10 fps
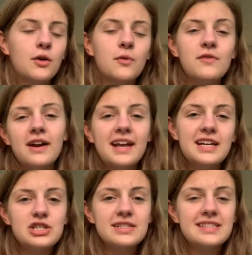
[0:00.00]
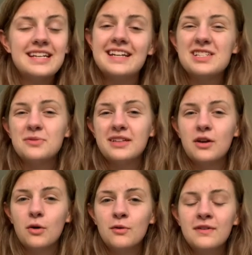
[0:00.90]
variations, he doesn't really
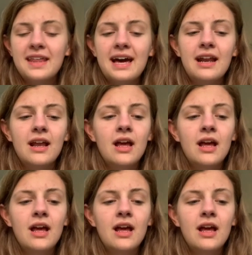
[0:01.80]
go over that.